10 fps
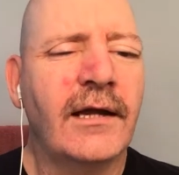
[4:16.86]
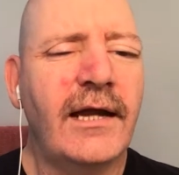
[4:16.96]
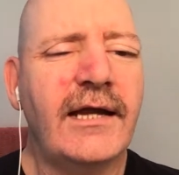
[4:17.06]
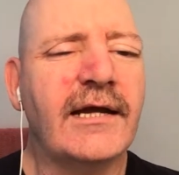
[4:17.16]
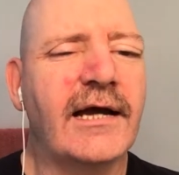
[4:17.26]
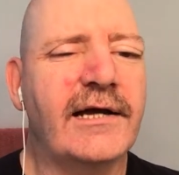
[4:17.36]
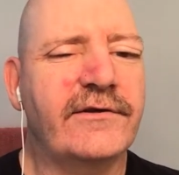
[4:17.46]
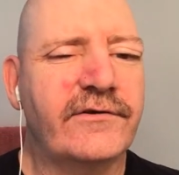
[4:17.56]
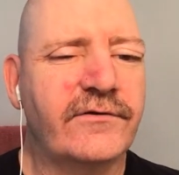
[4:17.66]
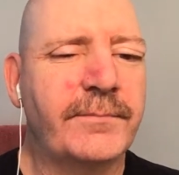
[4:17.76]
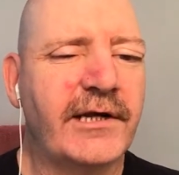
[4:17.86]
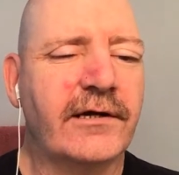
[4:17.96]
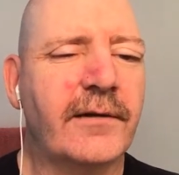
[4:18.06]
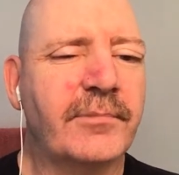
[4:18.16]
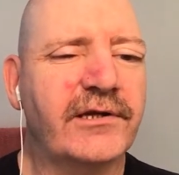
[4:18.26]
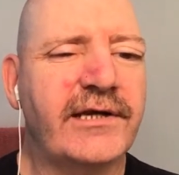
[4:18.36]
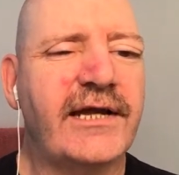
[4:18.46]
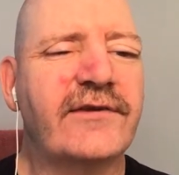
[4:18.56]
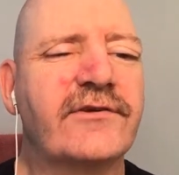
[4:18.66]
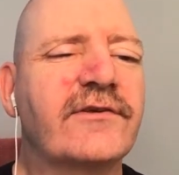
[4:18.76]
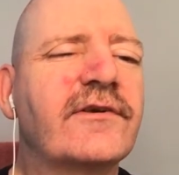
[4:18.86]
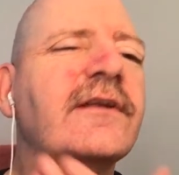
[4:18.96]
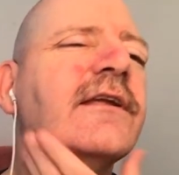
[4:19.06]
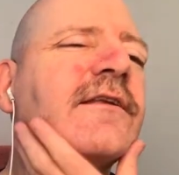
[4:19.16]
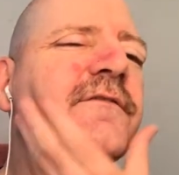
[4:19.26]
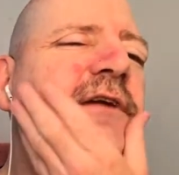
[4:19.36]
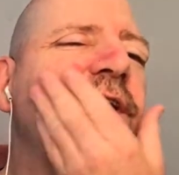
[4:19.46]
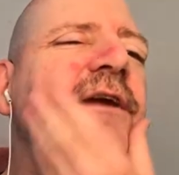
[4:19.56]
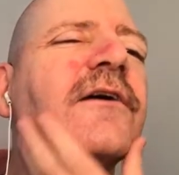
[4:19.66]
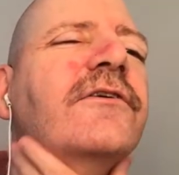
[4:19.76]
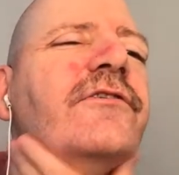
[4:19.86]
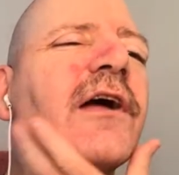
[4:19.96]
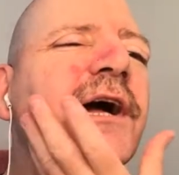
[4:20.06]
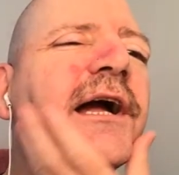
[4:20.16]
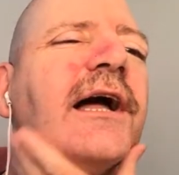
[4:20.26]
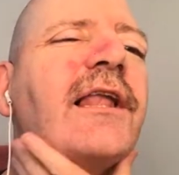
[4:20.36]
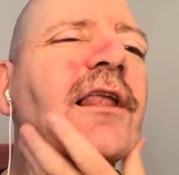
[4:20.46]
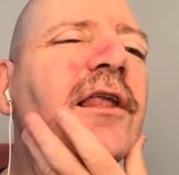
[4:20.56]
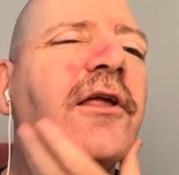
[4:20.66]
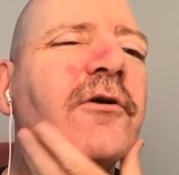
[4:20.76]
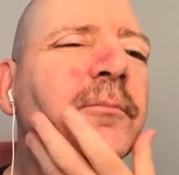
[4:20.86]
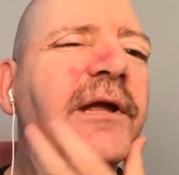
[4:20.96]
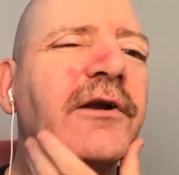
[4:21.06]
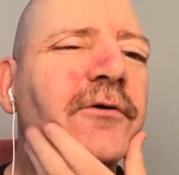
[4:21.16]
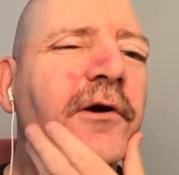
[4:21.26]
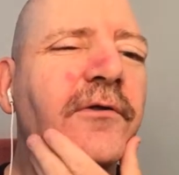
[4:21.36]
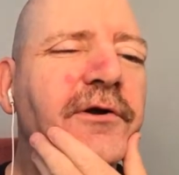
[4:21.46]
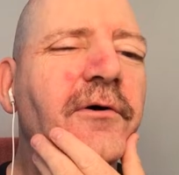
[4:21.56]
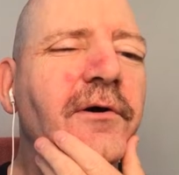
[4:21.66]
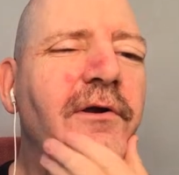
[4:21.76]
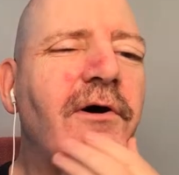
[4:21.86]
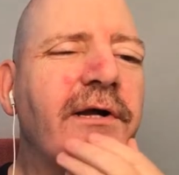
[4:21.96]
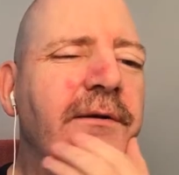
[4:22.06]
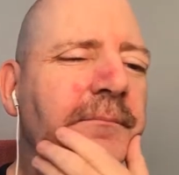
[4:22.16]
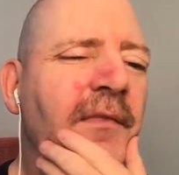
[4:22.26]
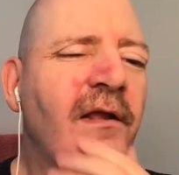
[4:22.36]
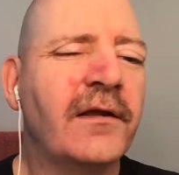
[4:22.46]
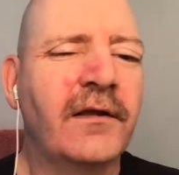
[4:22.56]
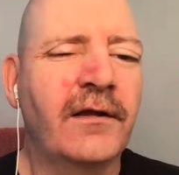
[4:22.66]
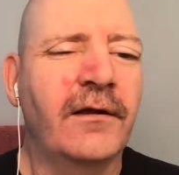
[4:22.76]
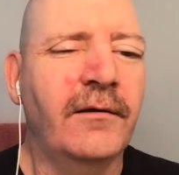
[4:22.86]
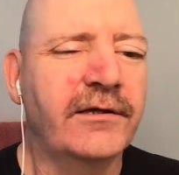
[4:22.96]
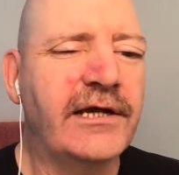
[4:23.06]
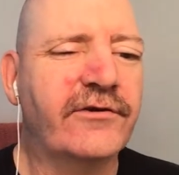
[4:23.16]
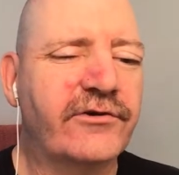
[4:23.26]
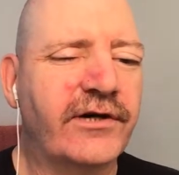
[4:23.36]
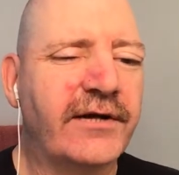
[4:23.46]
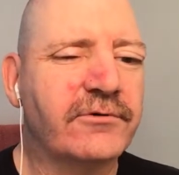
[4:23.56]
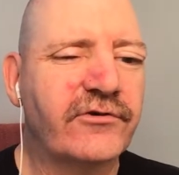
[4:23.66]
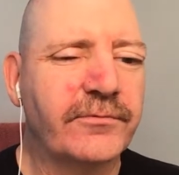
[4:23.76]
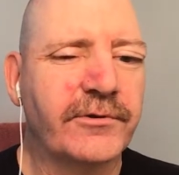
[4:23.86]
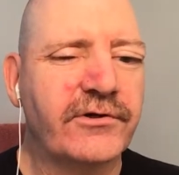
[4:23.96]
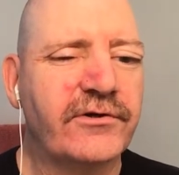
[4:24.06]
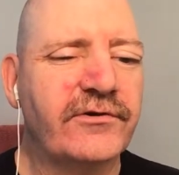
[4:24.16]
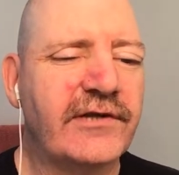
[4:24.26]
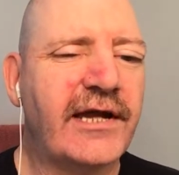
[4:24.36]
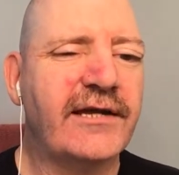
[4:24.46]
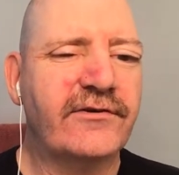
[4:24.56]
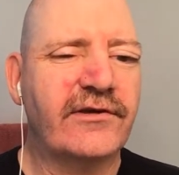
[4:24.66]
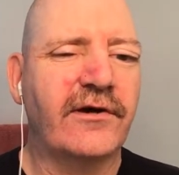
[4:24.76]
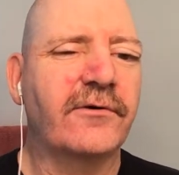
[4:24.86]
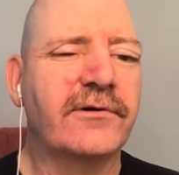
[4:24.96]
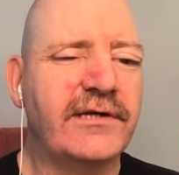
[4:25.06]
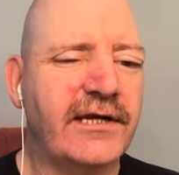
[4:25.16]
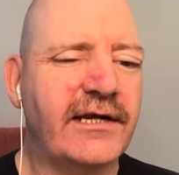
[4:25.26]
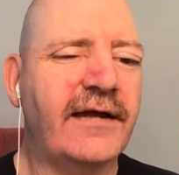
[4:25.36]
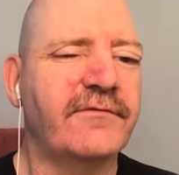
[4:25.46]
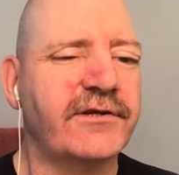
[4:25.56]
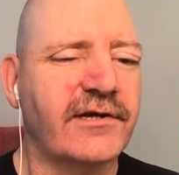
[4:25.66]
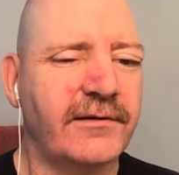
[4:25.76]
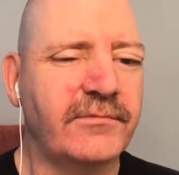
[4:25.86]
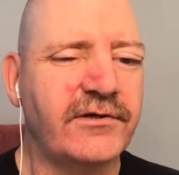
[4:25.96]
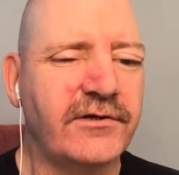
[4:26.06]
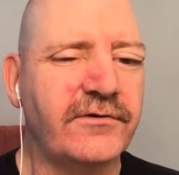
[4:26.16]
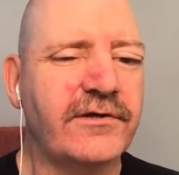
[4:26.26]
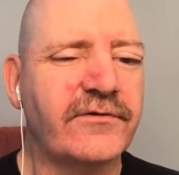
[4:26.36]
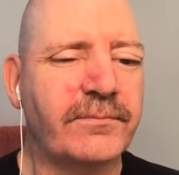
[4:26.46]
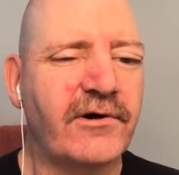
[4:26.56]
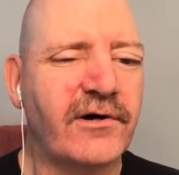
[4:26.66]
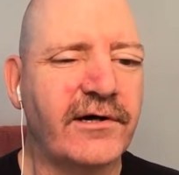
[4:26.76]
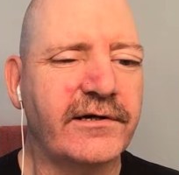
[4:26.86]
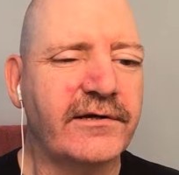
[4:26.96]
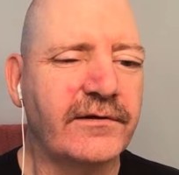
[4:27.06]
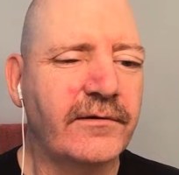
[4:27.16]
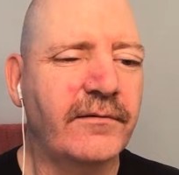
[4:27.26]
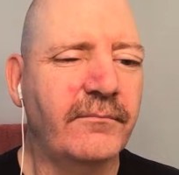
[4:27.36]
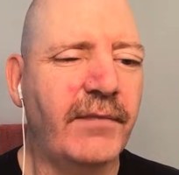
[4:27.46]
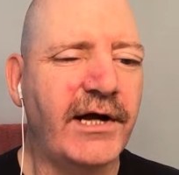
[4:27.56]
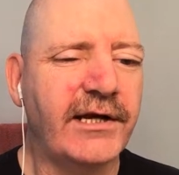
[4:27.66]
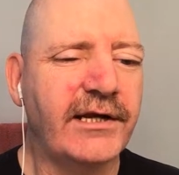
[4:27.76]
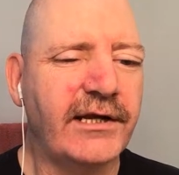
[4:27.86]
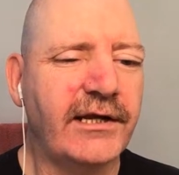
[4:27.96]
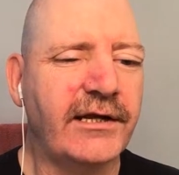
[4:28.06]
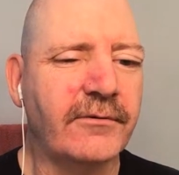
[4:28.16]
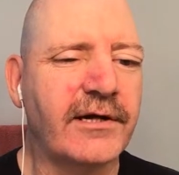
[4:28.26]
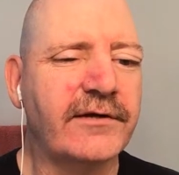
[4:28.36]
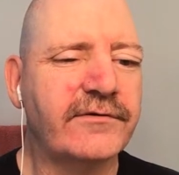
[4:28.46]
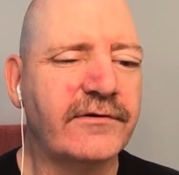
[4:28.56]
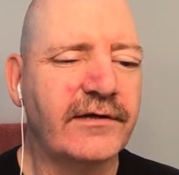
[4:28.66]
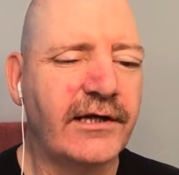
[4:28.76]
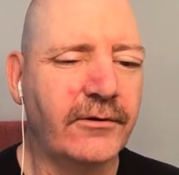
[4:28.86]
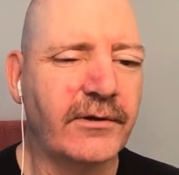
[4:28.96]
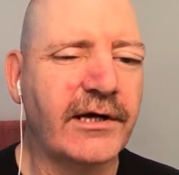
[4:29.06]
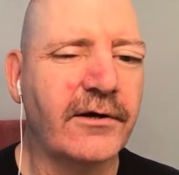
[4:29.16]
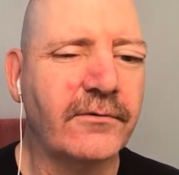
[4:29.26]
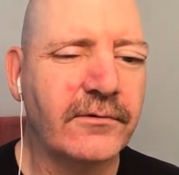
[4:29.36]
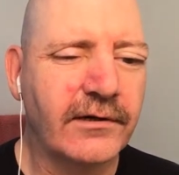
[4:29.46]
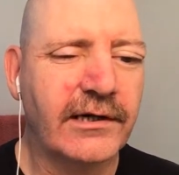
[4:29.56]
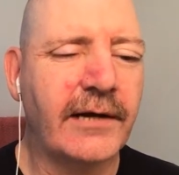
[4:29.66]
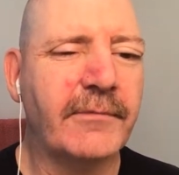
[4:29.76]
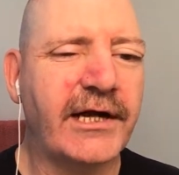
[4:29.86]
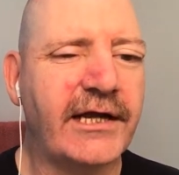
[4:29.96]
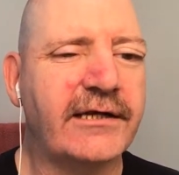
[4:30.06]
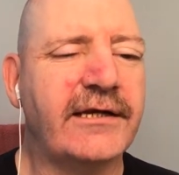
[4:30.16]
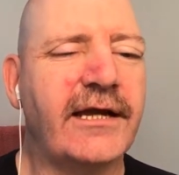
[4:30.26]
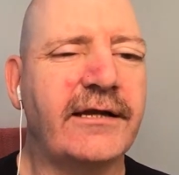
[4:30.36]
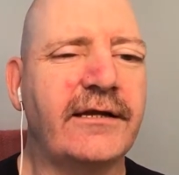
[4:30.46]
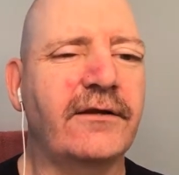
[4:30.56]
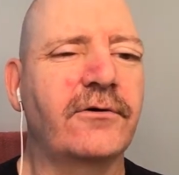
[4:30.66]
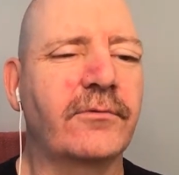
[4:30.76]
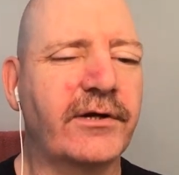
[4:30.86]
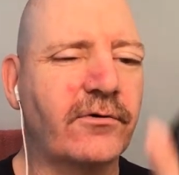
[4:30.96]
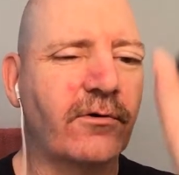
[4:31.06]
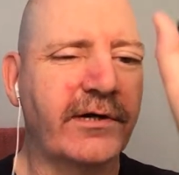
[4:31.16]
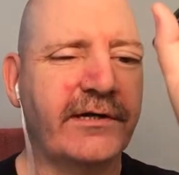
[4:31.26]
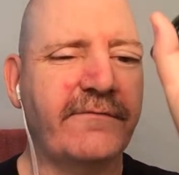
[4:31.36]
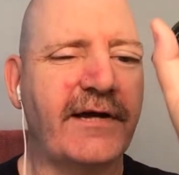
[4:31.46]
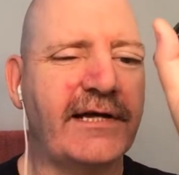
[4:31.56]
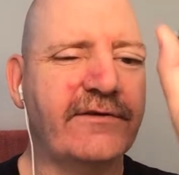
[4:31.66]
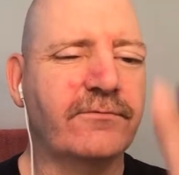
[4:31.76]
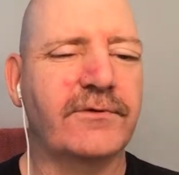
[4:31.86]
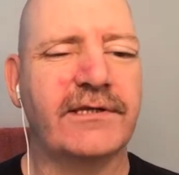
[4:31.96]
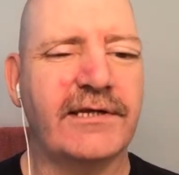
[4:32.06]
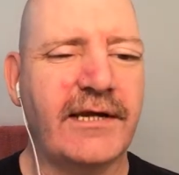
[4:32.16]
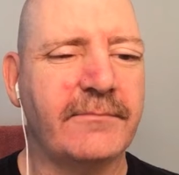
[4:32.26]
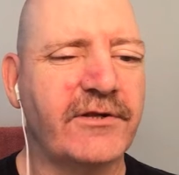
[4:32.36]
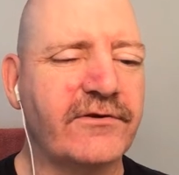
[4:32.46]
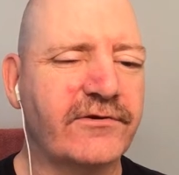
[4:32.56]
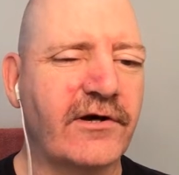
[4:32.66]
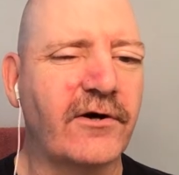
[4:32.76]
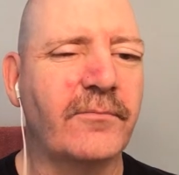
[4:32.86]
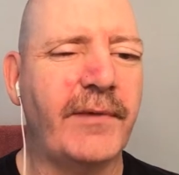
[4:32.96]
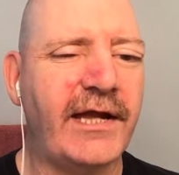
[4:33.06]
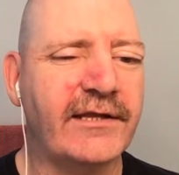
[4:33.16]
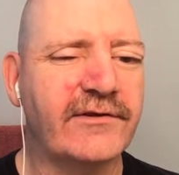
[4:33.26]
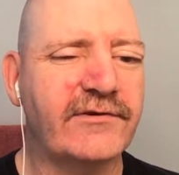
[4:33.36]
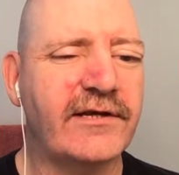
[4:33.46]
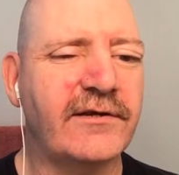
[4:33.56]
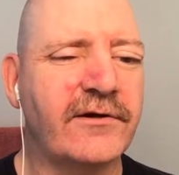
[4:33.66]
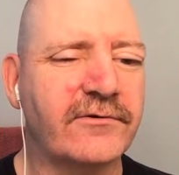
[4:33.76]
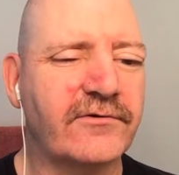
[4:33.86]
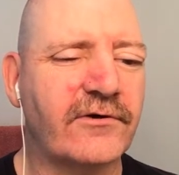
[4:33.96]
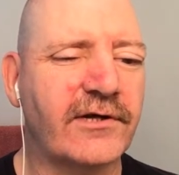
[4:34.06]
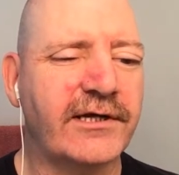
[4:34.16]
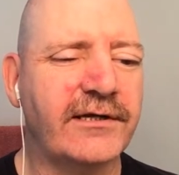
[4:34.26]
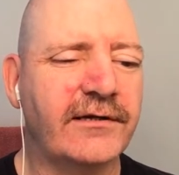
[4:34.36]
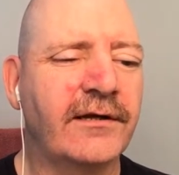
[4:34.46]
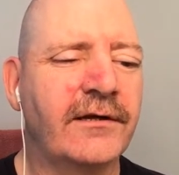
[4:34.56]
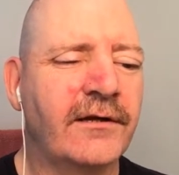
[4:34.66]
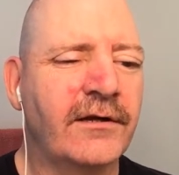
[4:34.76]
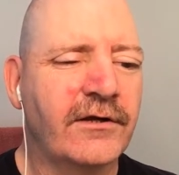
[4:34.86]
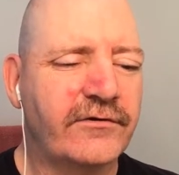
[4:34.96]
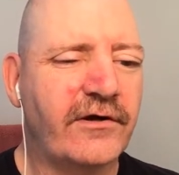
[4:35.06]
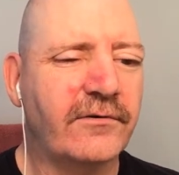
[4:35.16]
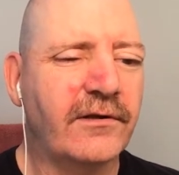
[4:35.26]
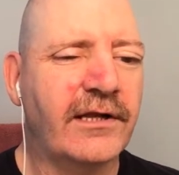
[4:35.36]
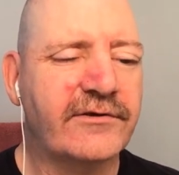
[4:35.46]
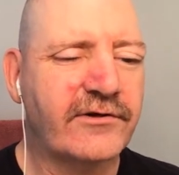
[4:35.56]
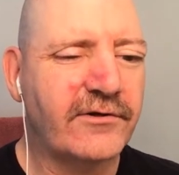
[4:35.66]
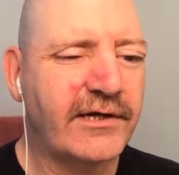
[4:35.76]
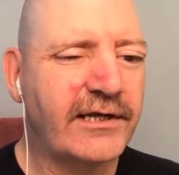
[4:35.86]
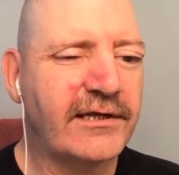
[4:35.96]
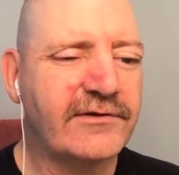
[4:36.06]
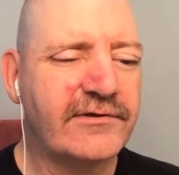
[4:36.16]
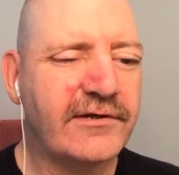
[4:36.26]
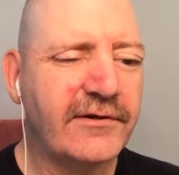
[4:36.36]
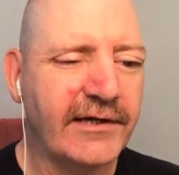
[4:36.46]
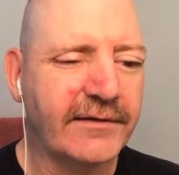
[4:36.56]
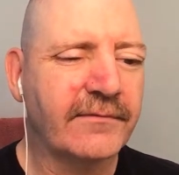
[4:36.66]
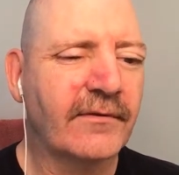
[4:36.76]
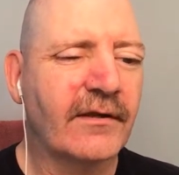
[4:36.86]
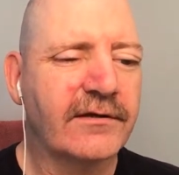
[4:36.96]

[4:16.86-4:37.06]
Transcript: Hey guys, it's been a couple of days since I did the video, so I got a little bit of growth going on. Yesterday was Super Tuesday, so didn't have the time to do this part. But anyways, here we go. Got my handy dandy little recording device with the name of the soap and the scent notes on it. So let's go ahead and let's do it.